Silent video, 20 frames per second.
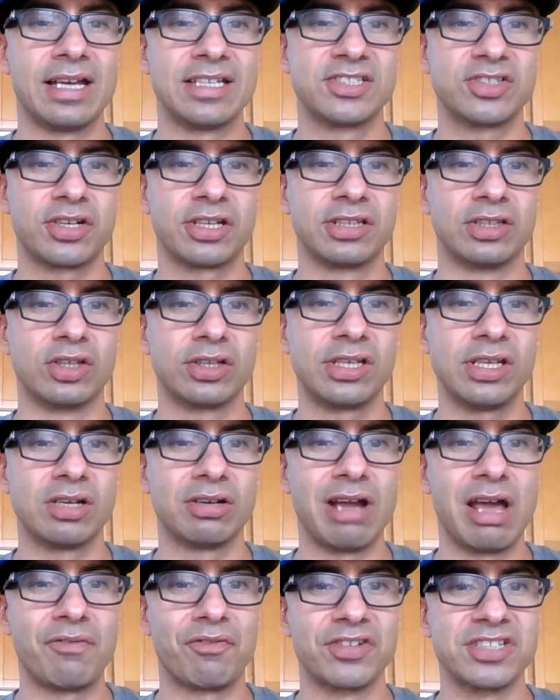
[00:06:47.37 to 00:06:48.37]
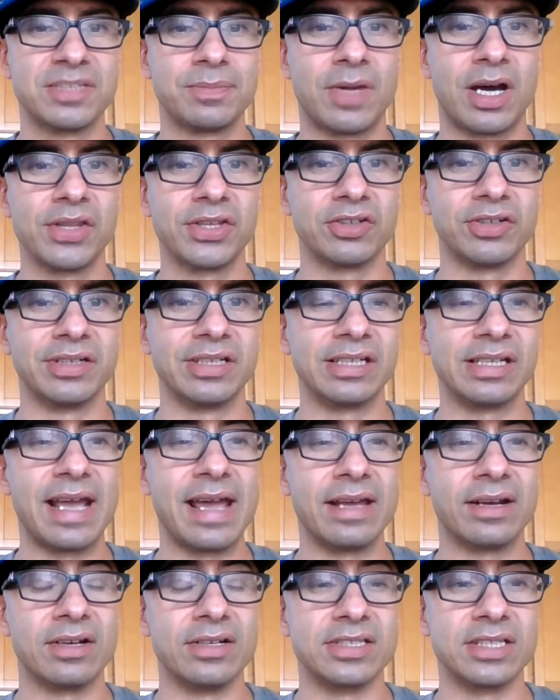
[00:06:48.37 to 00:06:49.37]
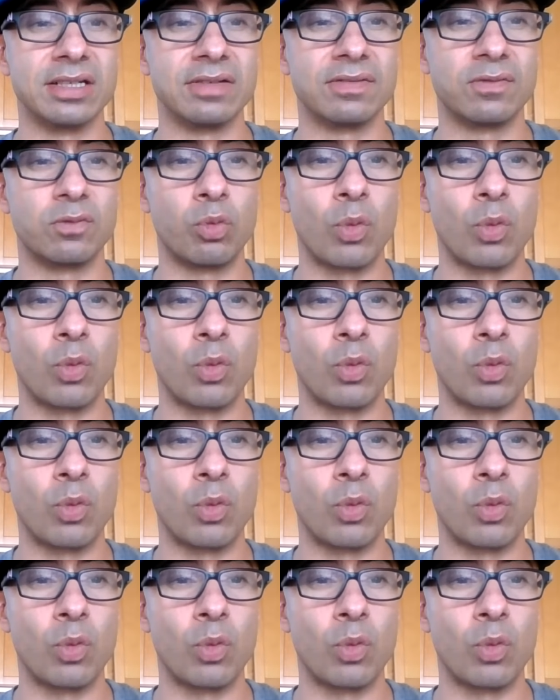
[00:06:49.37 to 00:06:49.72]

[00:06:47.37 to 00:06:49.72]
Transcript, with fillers: I started looking around for some other indicators of